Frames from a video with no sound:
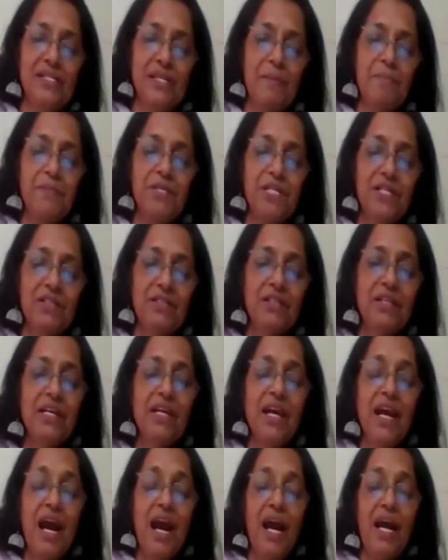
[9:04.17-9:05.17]
exception.
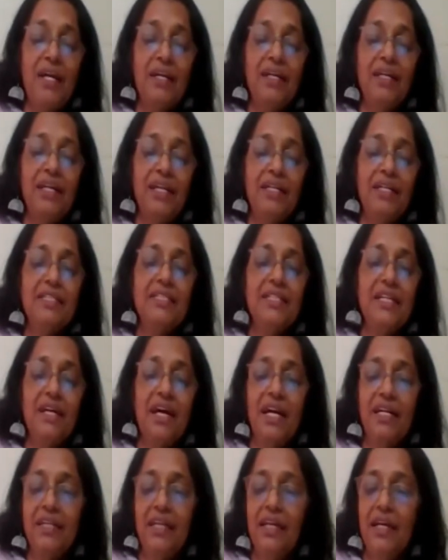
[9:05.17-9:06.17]
And in India,
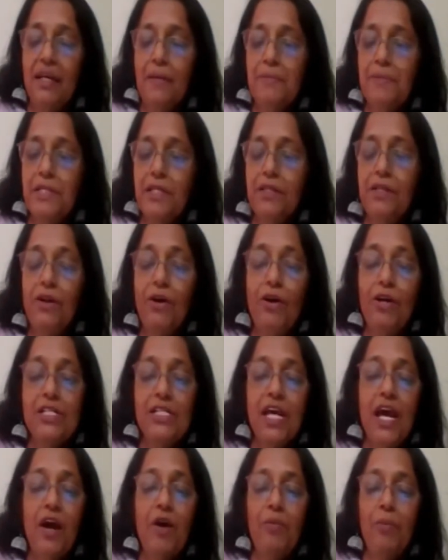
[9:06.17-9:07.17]
anti-corruption
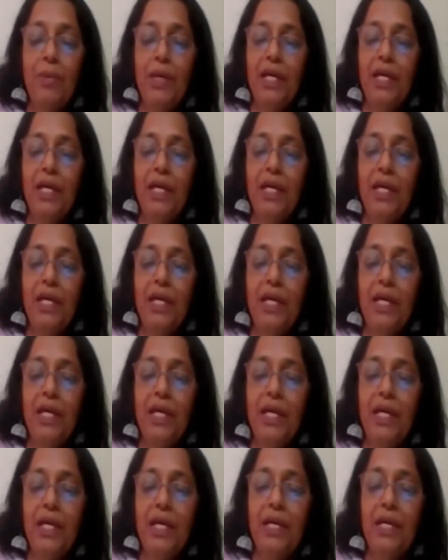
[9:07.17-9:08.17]
laws have been
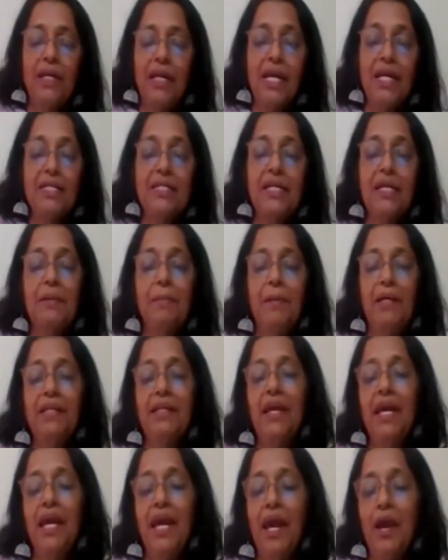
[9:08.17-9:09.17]
created,
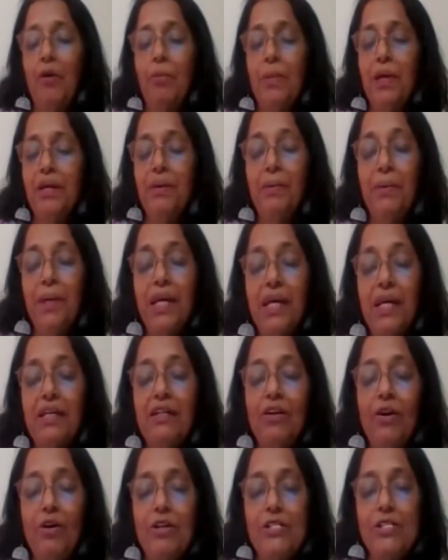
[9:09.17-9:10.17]
but they have been
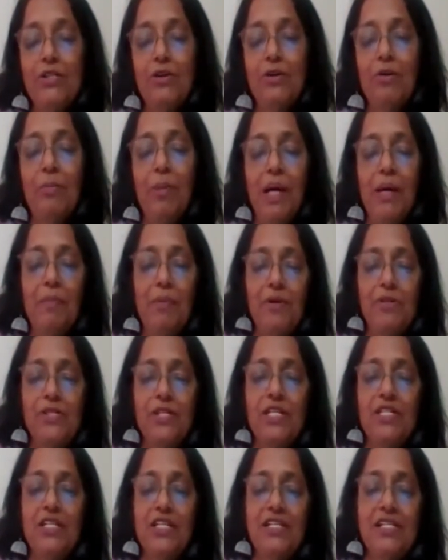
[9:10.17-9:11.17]
weakened also by
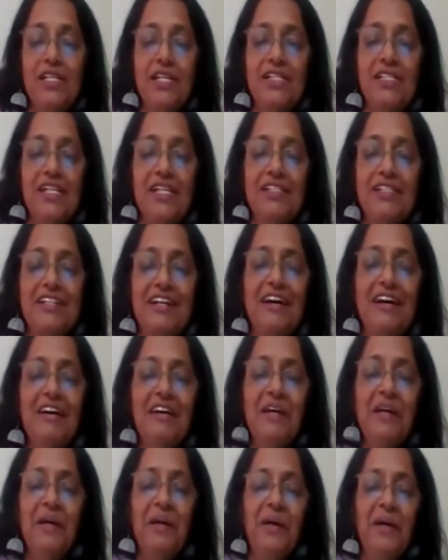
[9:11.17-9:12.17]
procedures, etc.
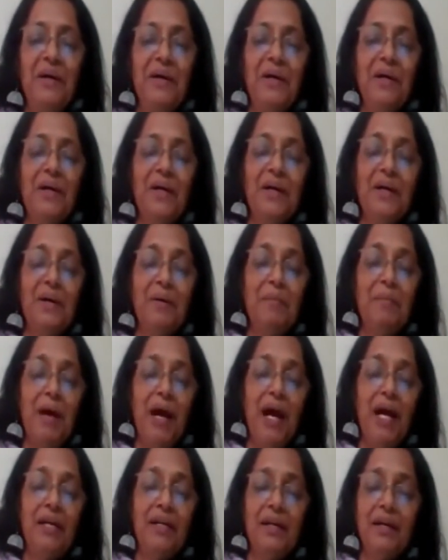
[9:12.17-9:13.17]

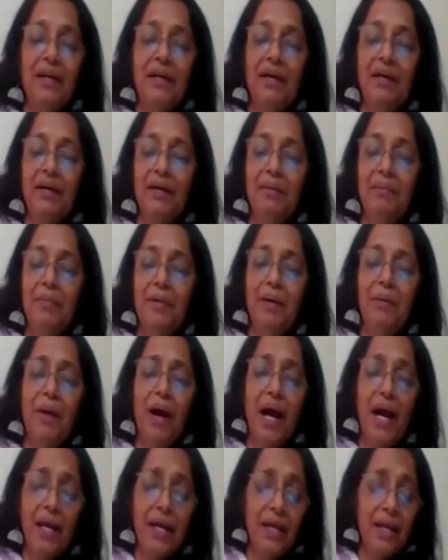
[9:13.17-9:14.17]

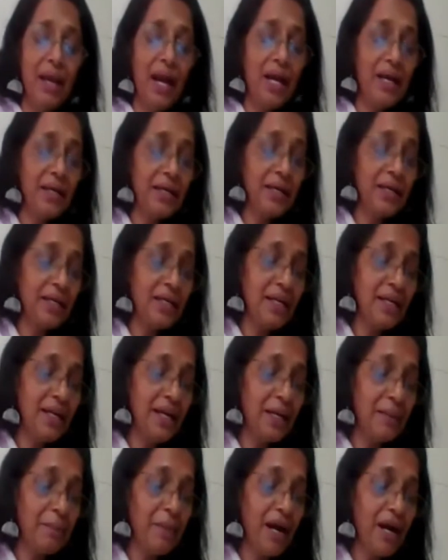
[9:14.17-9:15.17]
I
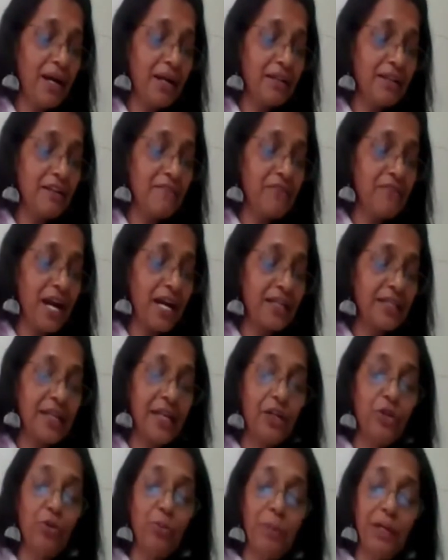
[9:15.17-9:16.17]
really admire the fact
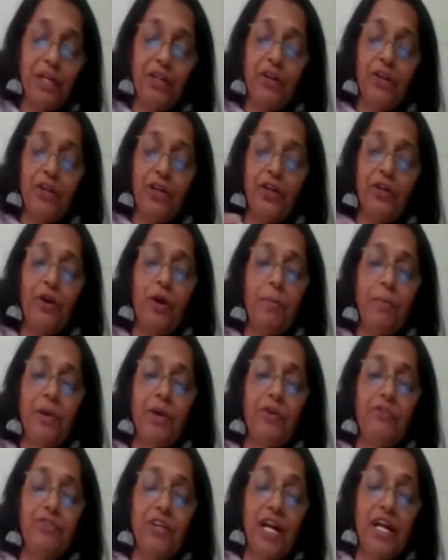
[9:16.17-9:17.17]
that you picked on a
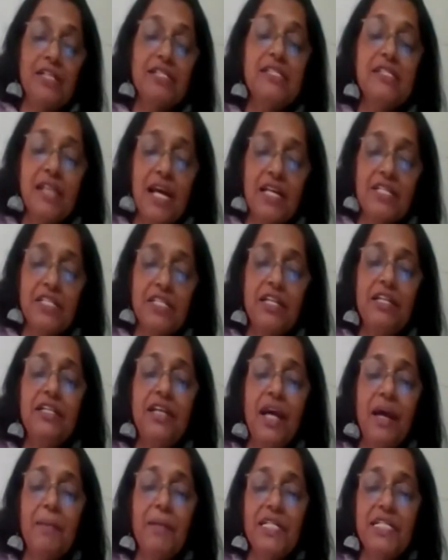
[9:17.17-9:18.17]
topic of
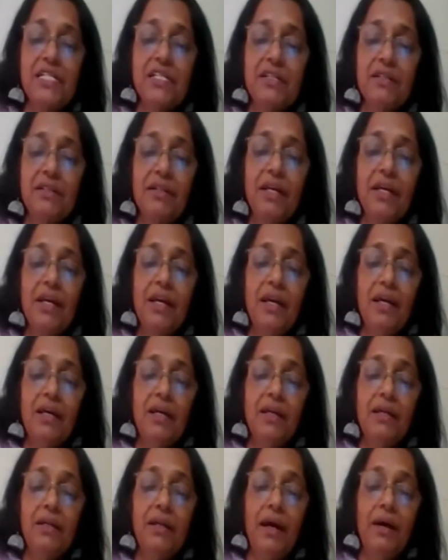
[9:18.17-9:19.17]
transnational dimension.
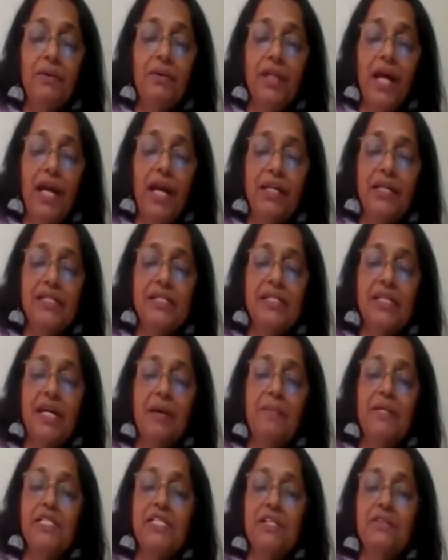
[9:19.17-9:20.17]
Now that is the
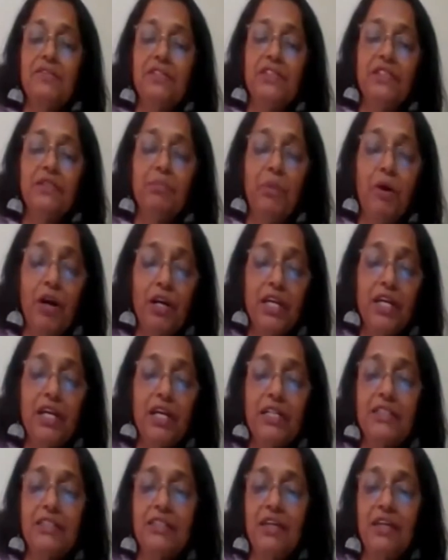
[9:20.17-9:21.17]
dimension which is
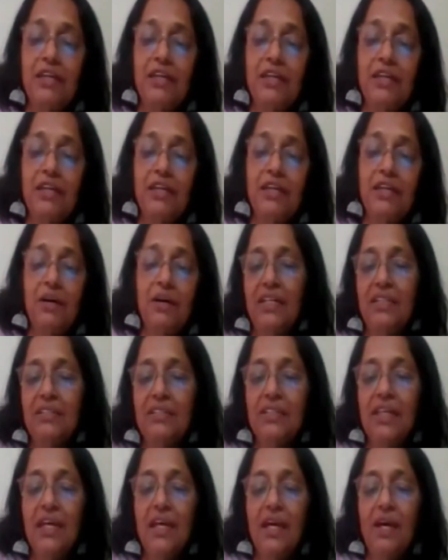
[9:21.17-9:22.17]
bogging us down these
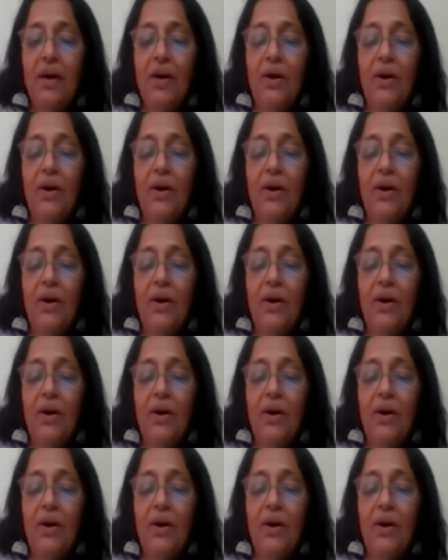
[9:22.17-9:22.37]
days.